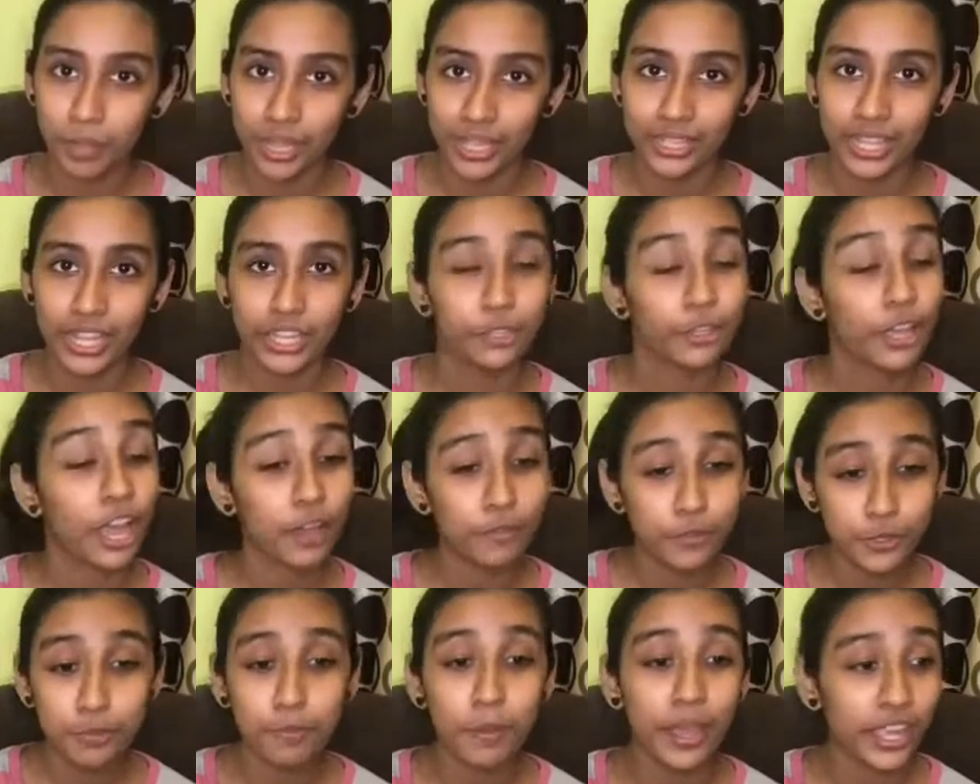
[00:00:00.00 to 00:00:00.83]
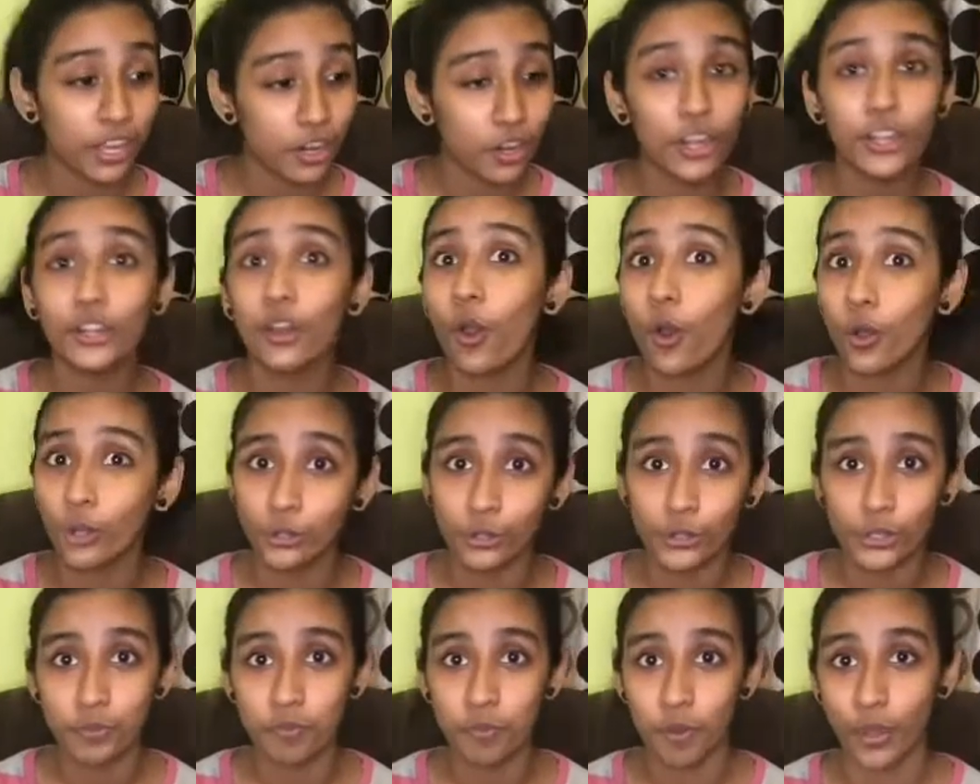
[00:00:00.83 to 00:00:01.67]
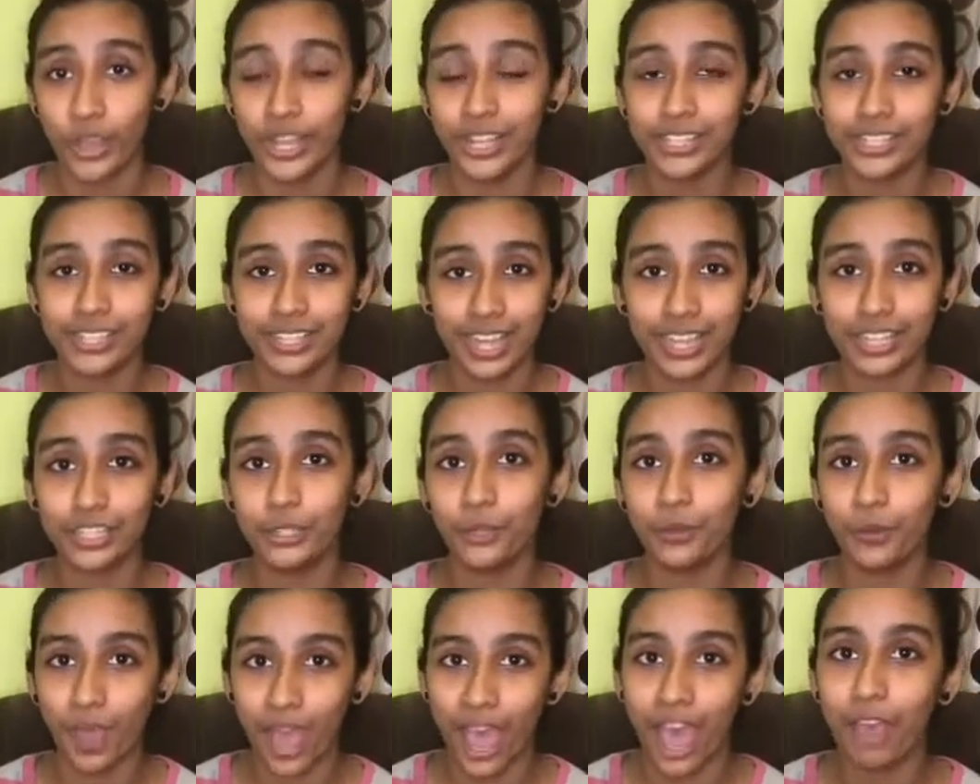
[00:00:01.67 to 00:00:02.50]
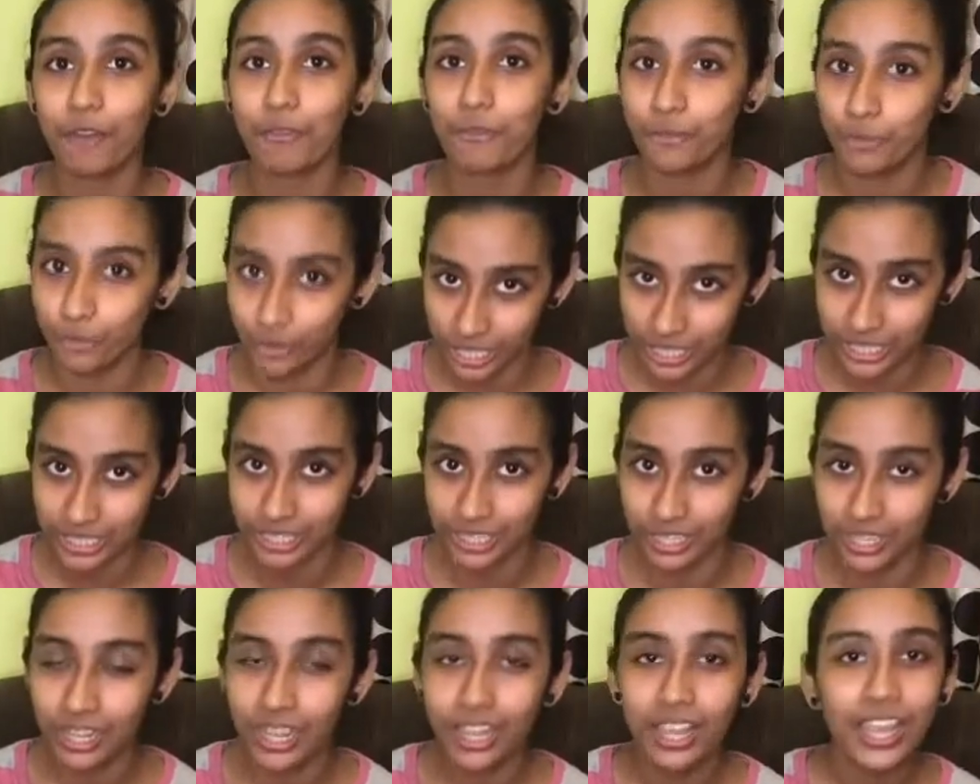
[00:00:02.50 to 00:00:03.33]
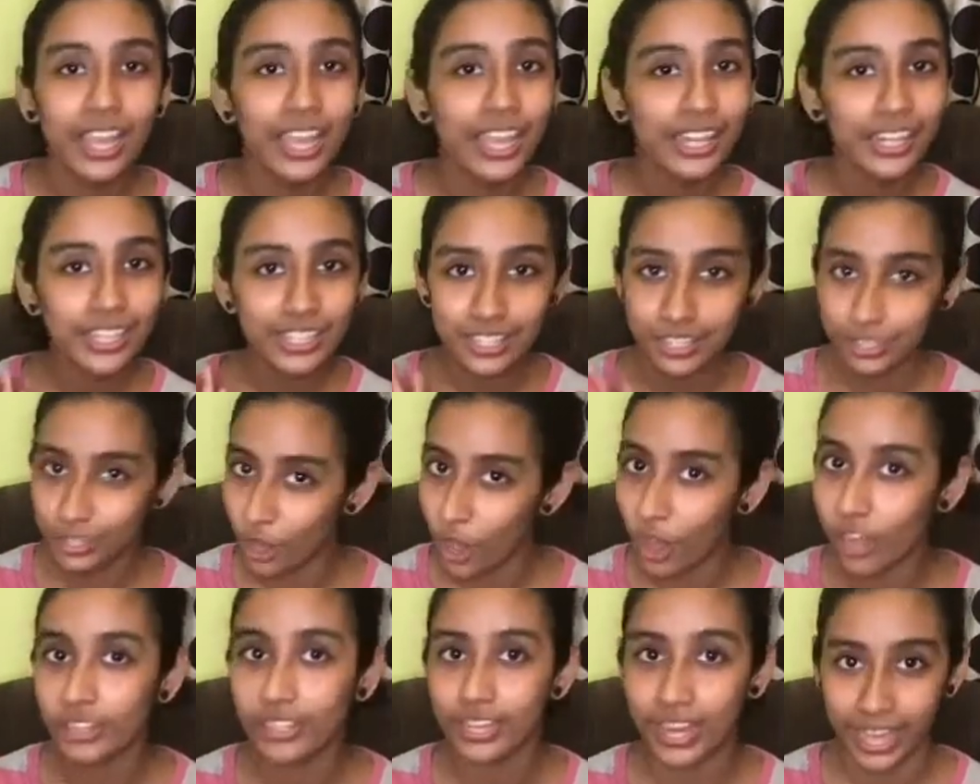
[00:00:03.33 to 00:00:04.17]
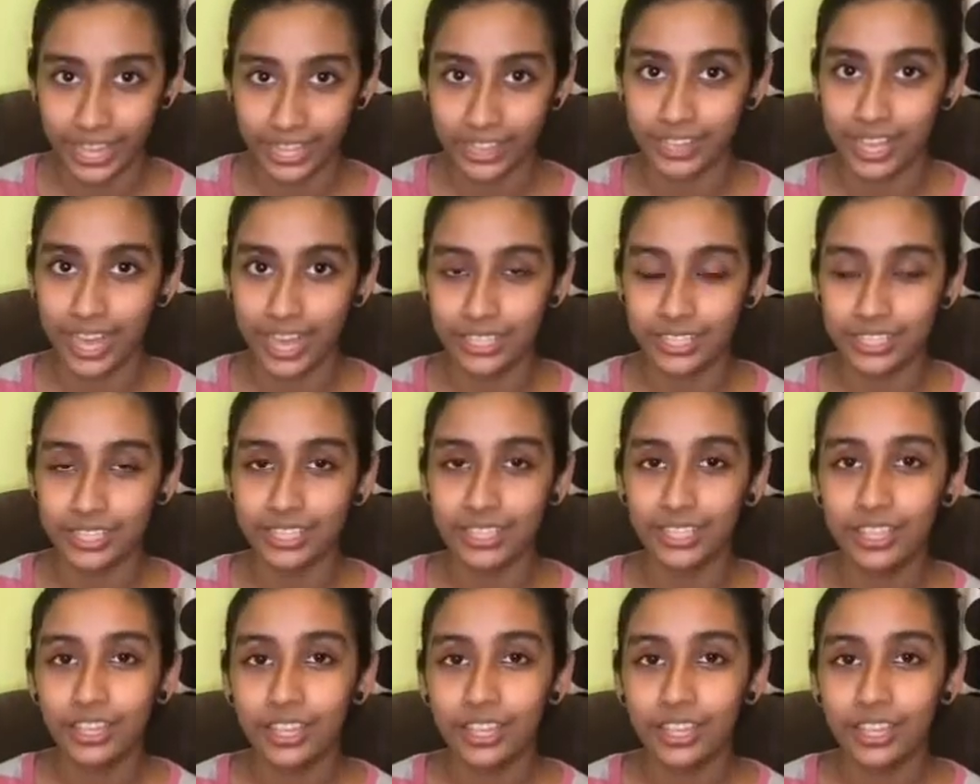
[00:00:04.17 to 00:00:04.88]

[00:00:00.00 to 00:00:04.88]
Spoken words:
mean that you have to by heart all those points that you have written. It is not like that.